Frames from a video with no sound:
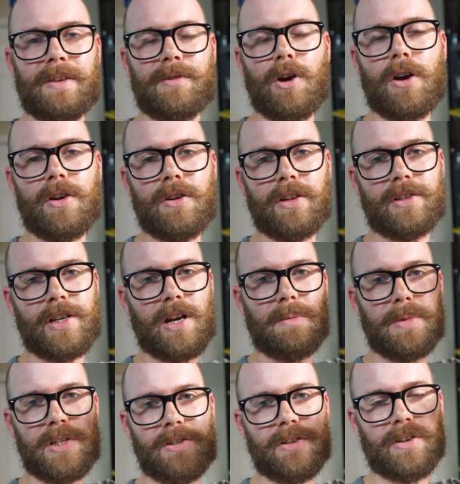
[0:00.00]
If you are new to the channel,
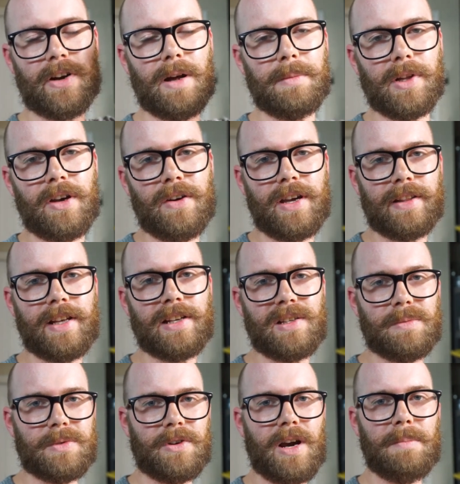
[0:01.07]
be sure you go down below and hit that
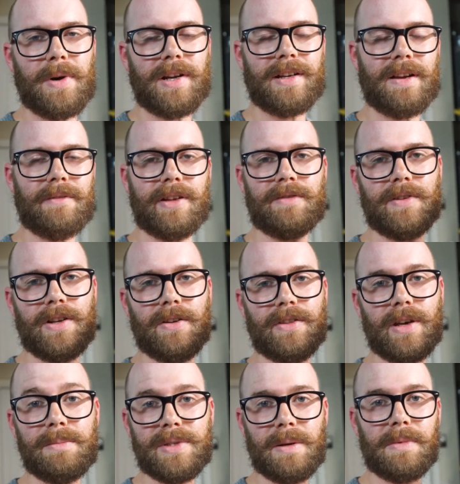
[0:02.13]
subscribe button. Give this video a
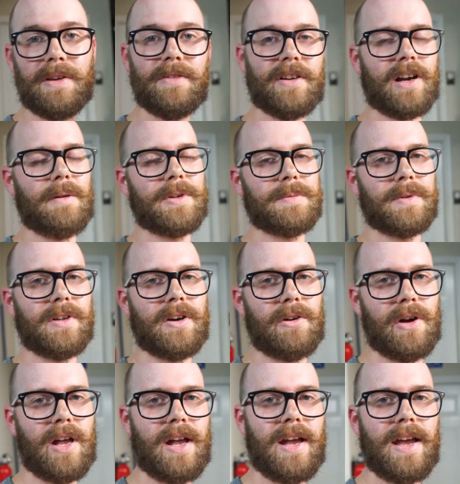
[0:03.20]
thumbs up, leave your comments below,
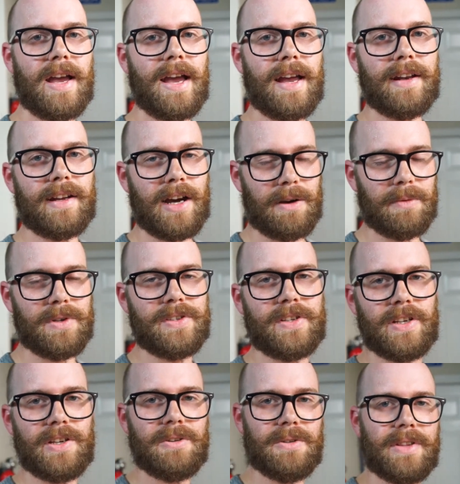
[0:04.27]
and I will
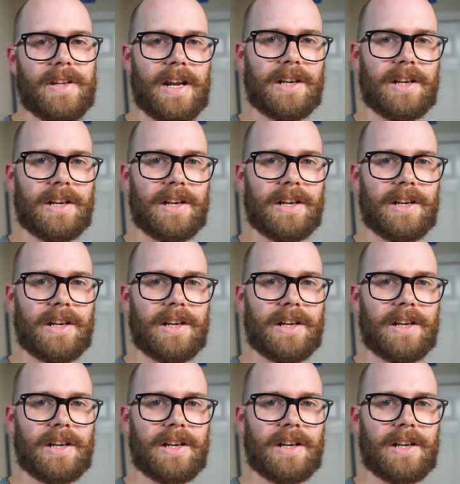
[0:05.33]
see you in the